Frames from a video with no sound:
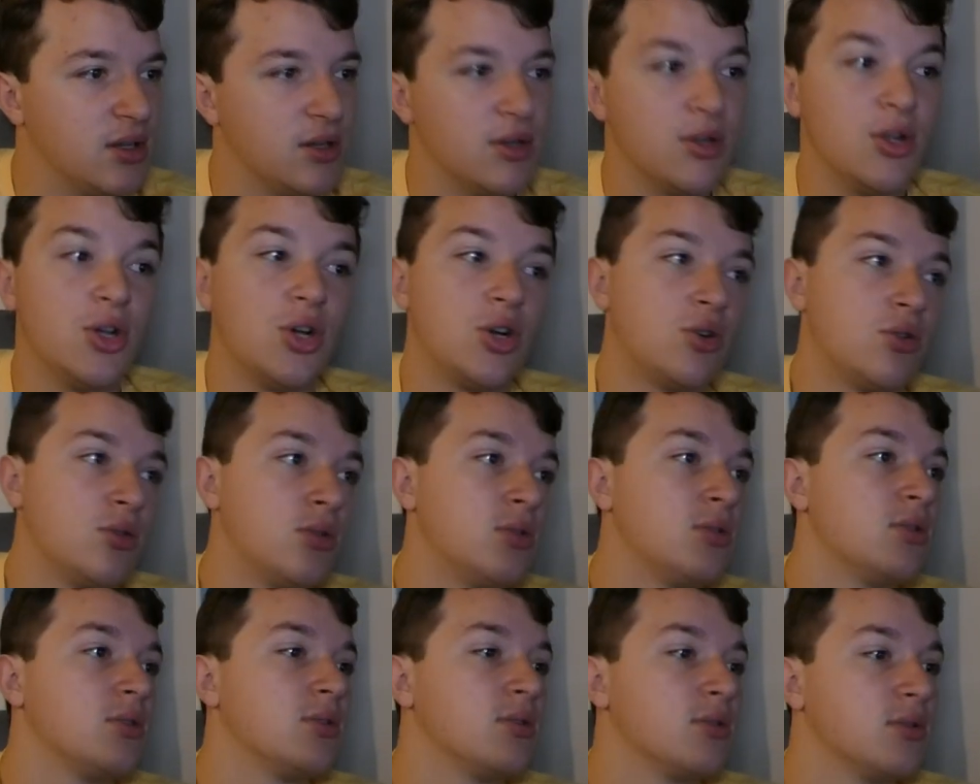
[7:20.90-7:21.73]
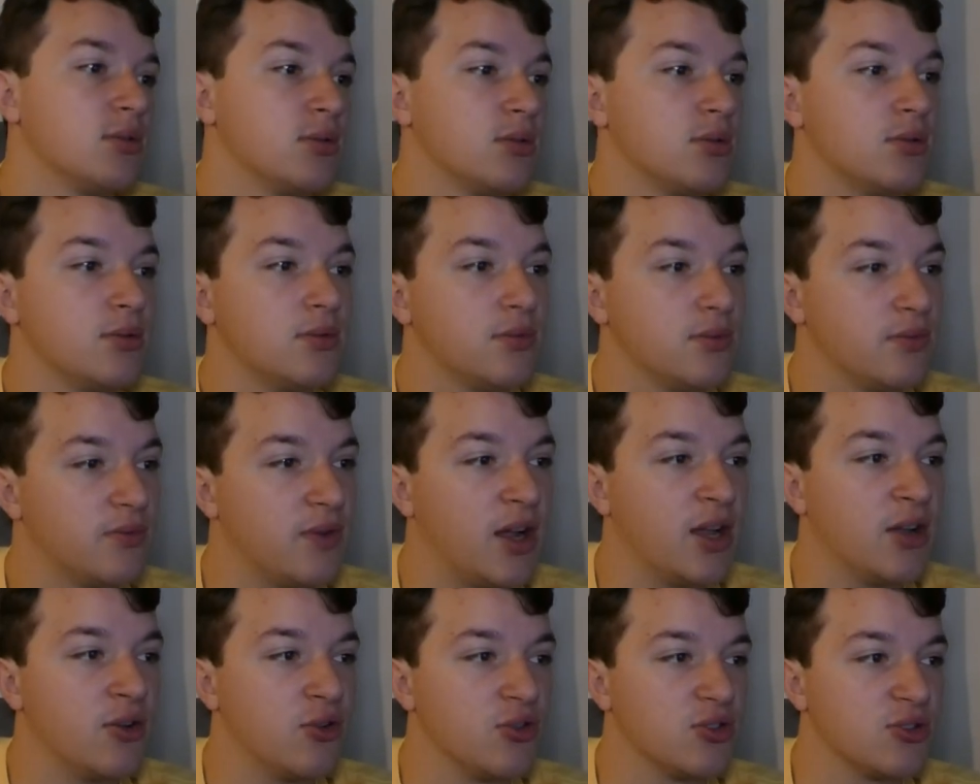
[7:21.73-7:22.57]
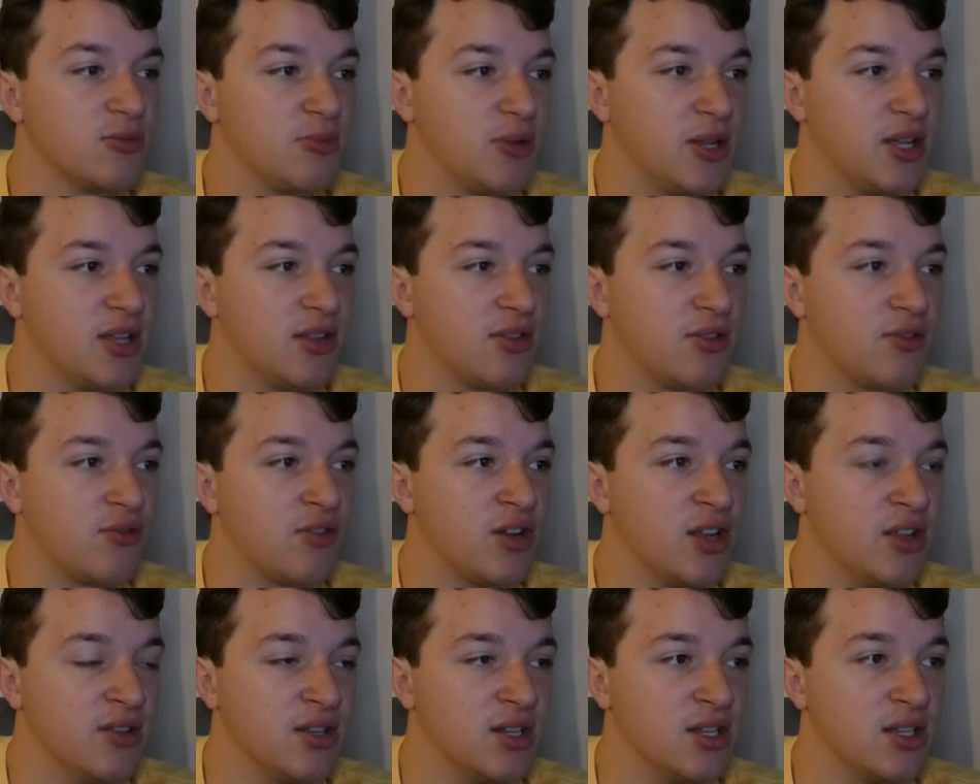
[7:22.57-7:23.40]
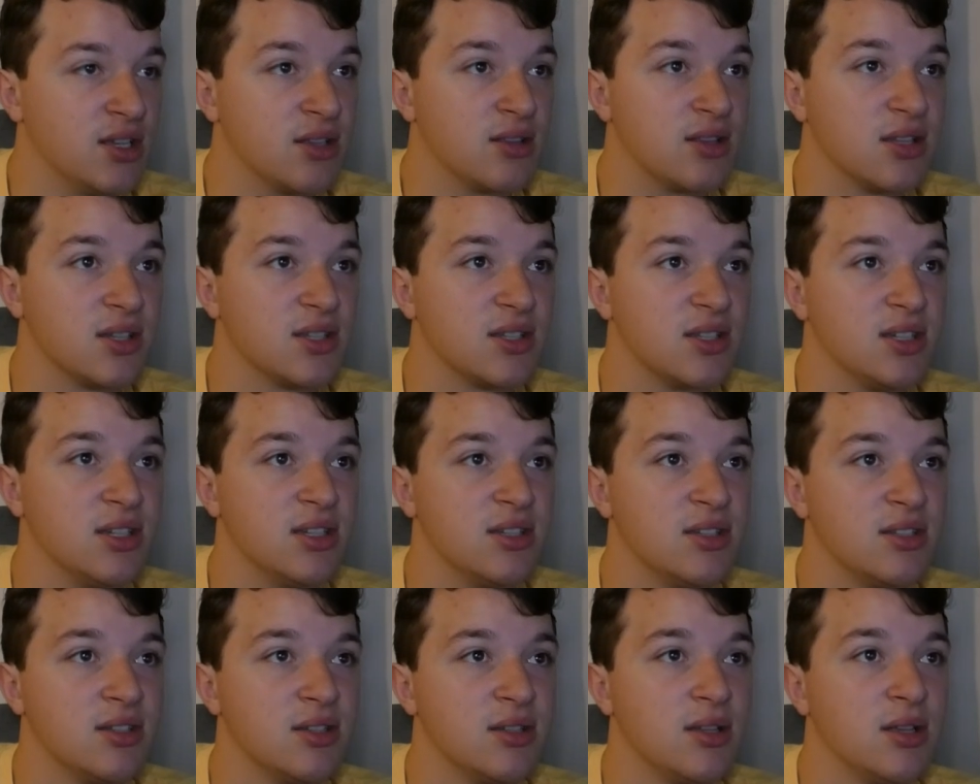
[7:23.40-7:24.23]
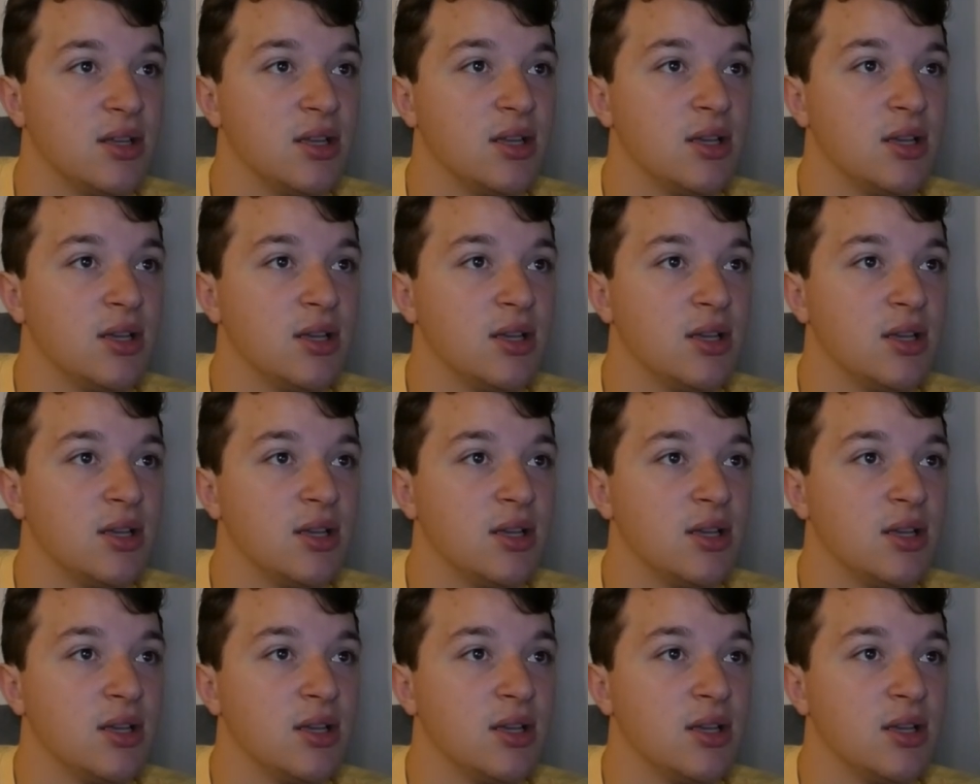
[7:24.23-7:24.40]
No, Feyenoord played three in the league this season.